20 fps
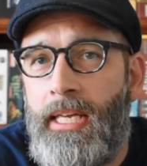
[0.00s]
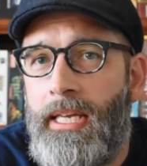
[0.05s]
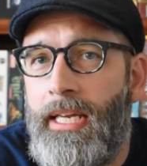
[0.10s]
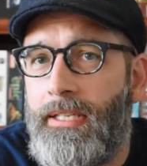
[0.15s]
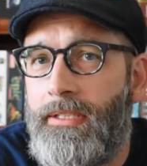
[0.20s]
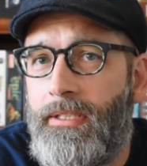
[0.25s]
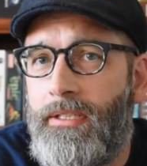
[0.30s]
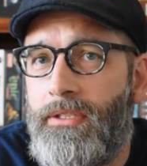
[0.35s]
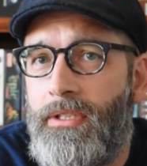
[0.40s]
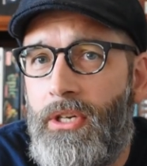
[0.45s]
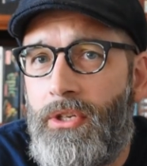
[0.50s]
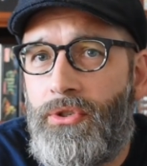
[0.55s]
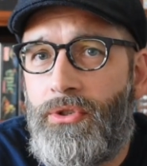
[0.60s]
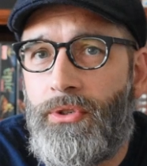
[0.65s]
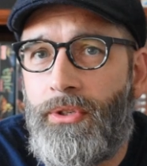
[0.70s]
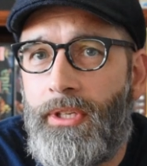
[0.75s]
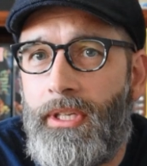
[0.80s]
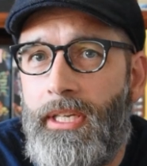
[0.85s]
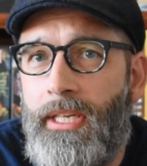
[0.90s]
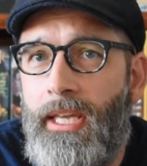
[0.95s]
It's
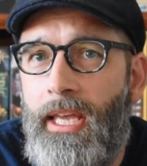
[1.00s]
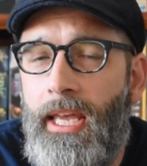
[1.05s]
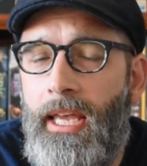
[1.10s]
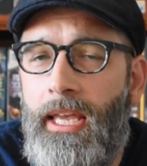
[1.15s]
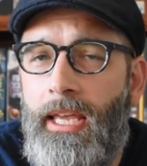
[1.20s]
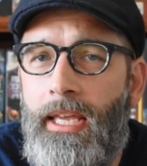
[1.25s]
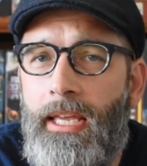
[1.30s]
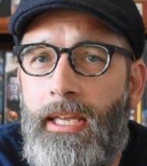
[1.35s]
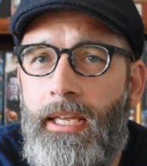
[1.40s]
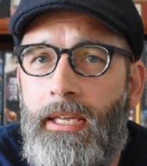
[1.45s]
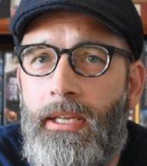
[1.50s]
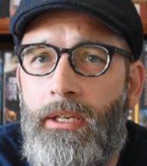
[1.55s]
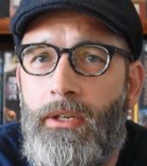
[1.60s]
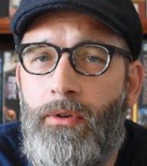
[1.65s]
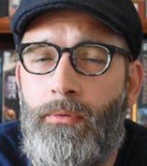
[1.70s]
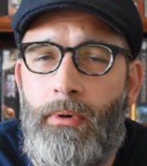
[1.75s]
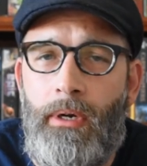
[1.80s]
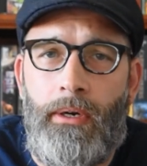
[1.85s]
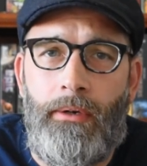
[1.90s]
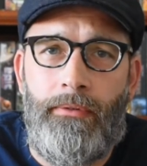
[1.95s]
essentially a
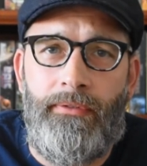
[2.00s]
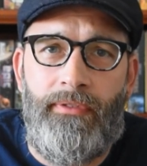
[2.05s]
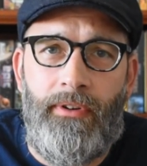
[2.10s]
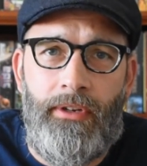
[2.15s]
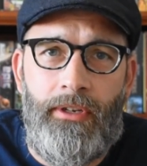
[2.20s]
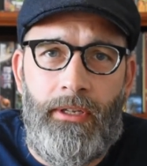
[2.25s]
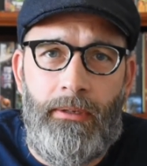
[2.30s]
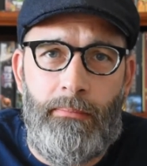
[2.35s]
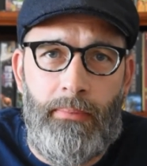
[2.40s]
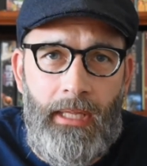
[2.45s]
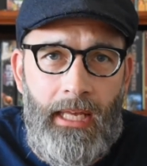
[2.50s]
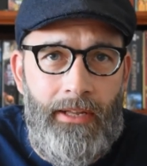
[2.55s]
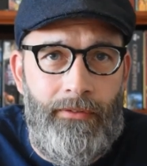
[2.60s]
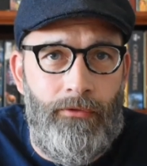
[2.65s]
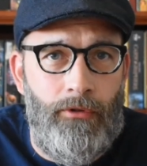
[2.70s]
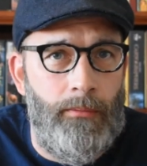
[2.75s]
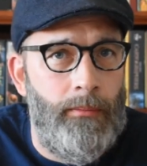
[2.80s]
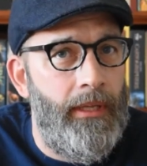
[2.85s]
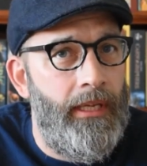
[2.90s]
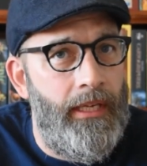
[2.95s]
crowdfunding
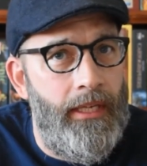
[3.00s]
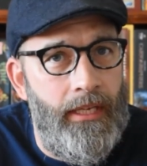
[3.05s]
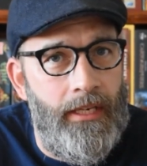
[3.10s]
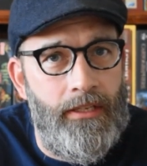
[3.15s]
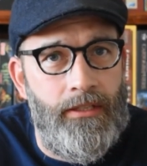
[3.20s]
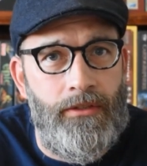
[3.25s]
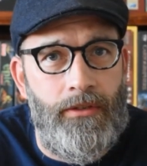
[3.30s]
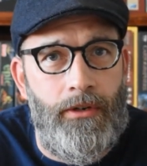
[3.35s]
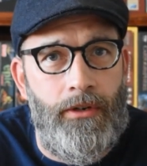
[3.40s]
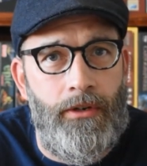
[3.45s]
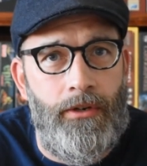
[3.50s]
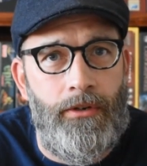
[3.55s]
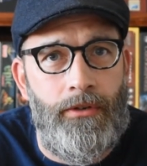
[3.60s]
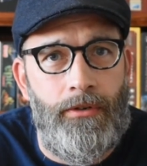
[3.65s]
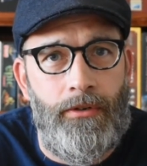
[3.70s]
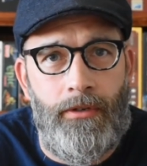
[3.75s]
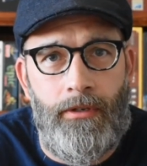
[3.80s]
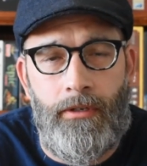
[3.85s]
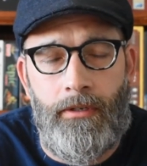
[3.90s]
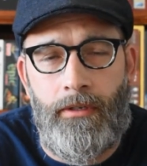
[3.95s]
platform like
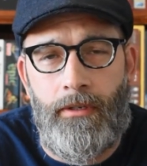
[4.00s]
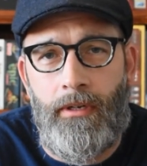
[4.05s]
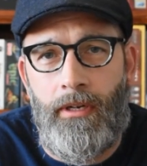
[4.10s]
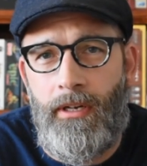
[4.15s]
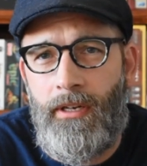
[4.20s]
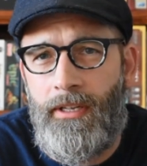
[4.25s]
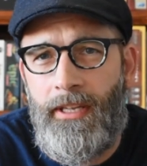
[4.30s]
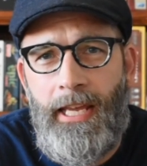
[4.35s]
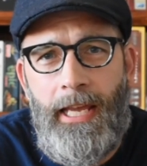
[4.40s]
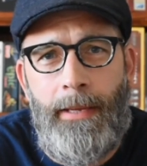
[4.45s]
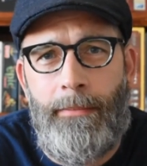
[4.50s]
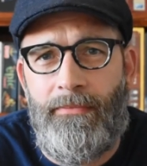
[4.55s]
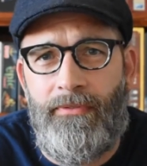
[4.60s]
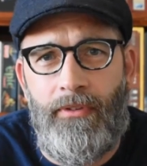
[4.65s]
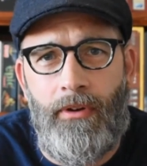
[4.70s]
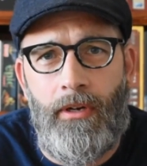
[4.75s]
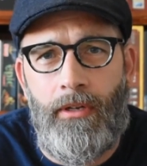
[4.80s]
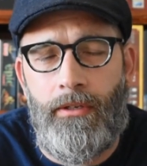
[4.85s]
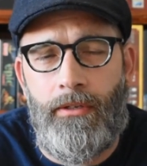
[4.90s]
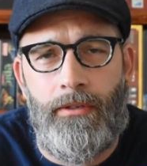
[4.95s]
Kickstarter or Game
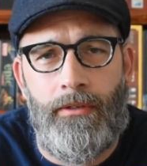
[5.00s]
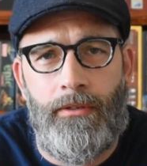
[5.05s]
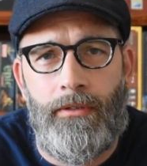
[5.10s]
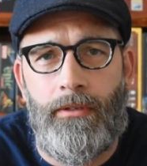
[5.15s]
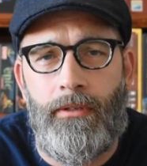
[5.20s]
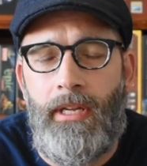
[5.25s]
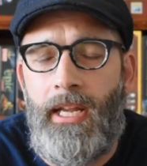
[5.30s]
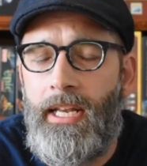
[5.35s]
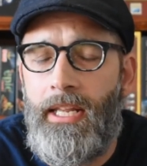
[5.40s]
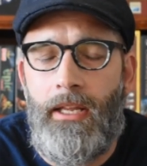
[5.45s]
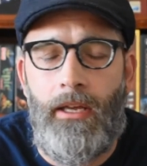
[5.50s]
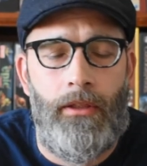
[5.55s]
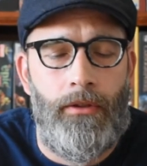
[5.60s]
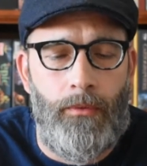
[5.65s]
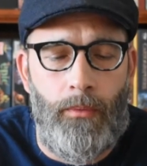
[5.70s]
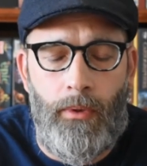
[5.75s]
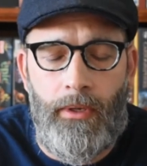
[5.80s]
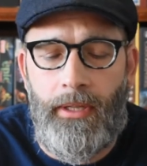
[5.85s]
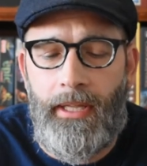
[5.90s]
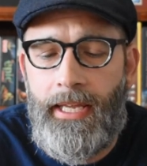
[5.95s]
Fund or any other
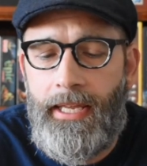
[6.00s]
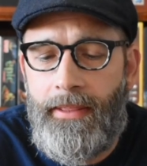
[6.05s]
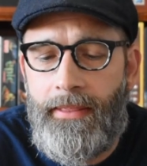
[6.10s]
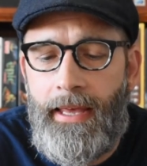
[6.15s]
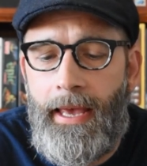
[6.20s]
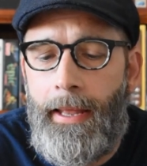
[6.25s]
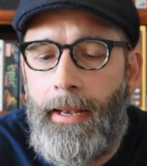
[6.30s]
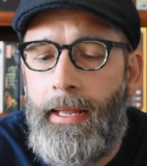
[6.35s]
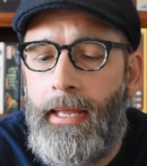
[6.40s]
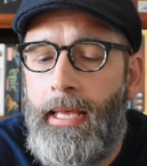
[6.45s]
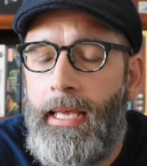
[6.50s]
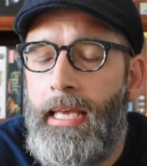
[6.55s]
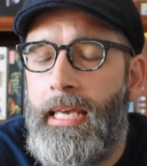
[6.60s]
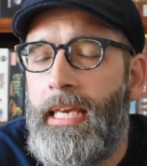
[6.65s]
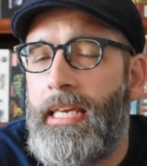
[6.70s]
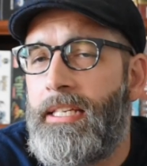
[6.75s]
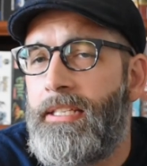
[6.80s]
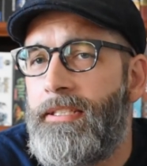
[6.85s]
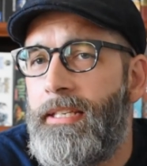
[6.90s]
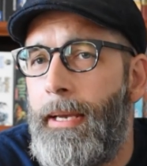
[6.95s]
one like that,
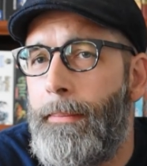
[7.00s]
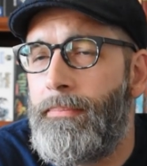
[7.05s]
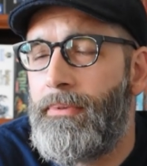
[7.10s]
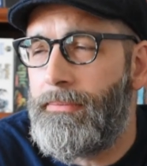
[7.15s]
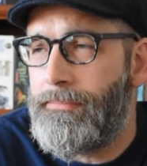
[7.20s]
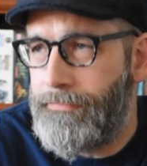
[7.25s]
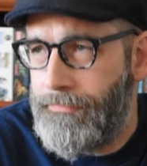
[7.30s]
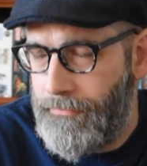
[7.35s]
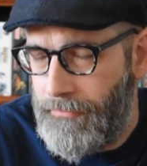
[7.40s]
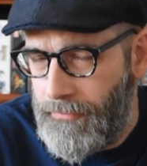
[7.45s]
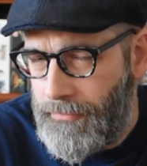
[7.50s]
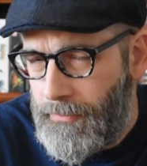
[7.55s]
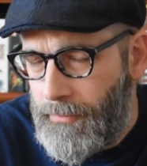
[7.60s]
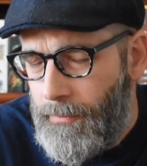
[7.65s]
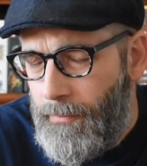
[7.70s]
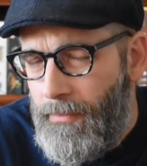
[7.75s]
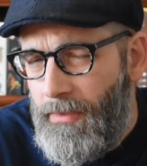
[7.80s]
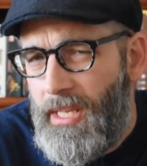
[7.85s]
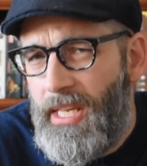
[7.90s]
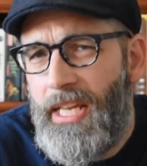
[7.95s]
except
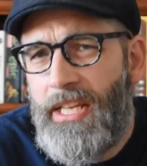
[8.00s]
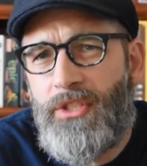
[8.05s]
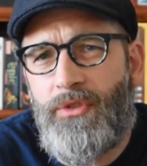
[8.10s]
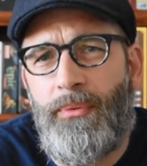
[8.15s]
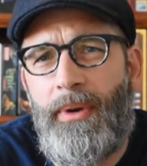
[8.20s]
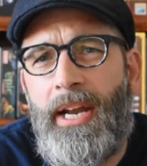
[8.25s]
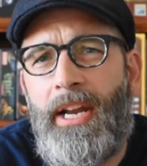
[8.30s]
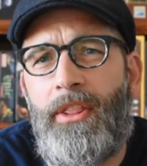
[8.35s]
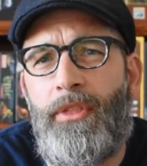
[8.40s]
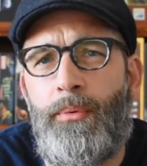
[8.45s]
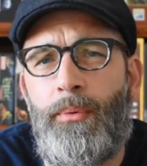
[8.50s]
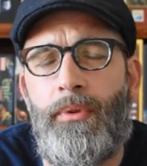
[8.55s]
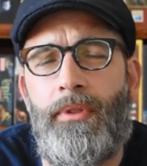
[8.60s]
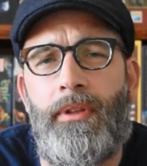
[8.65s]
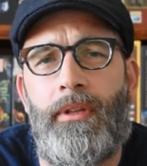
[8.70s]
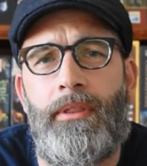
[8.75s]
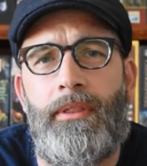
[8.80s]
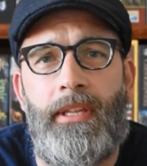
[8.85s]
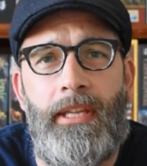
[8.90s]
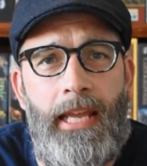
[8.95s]
it's ran through
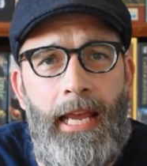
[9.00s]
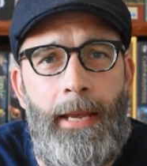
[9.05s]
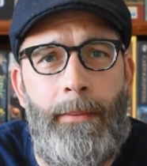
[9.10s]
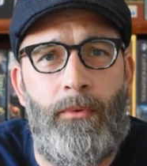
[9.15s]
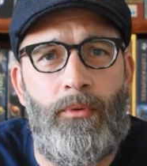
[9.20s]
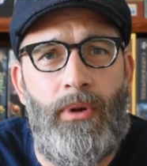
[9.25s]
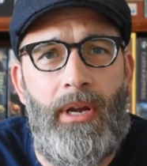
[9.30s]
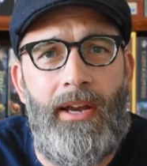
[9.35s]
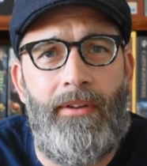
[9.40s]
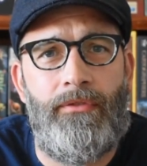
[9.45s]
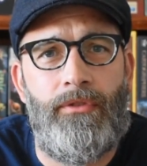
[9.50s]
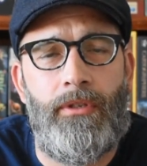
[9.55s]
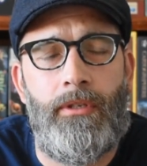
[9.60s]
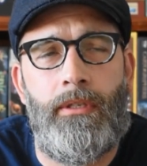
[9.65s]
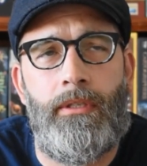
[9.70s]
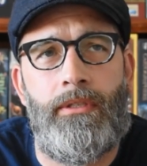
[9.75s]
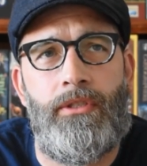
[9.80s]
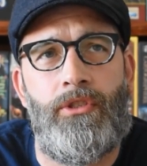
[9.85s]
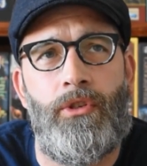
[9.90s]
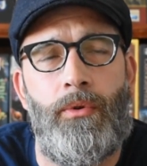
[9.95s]
the game
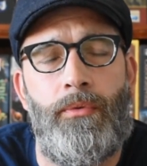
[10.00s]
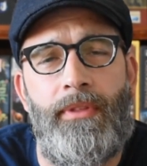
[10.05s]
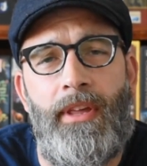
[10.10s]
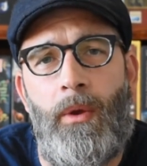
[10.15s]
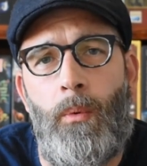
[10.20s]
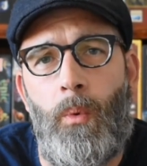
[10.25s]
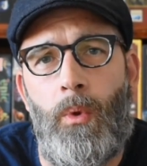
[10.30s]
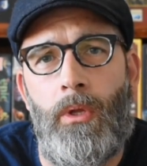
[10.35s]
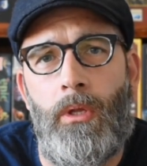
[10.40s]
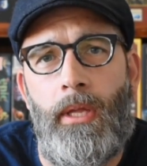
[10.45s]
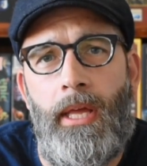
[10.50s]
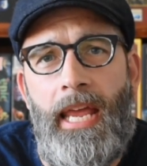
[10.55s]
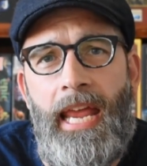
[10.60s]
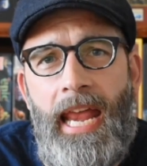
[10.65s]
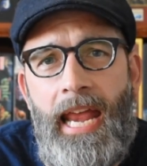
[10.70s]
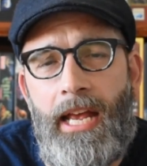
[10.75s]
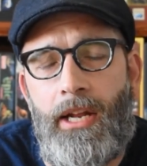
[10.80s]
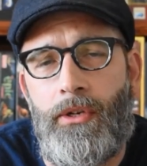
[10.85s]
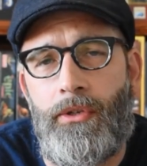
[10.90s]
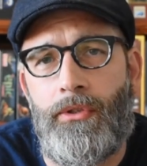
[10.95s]
crafter, so they will
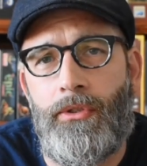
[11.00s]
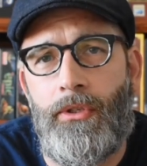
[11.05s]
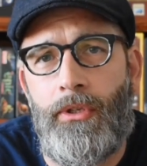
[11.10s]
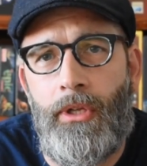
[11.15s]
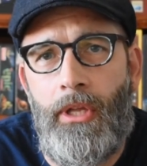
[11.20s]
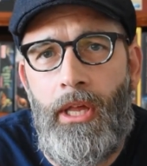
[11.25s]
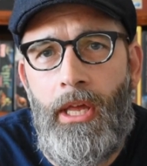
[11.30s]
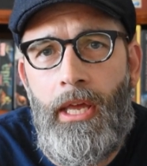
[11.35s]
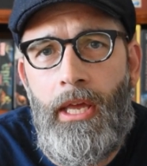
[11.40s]
handle